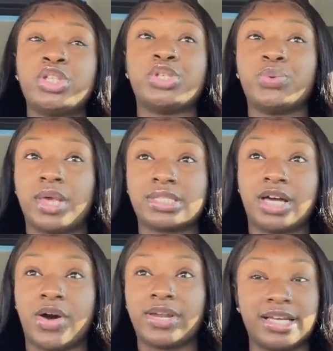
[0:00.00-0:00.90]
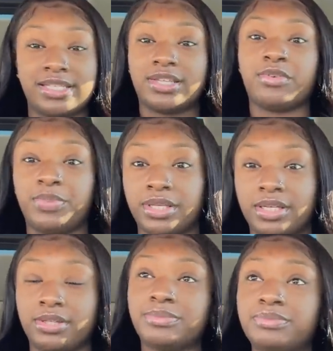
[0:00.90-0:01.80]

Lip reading: 2 weeks ago, and I still haven't picked it up.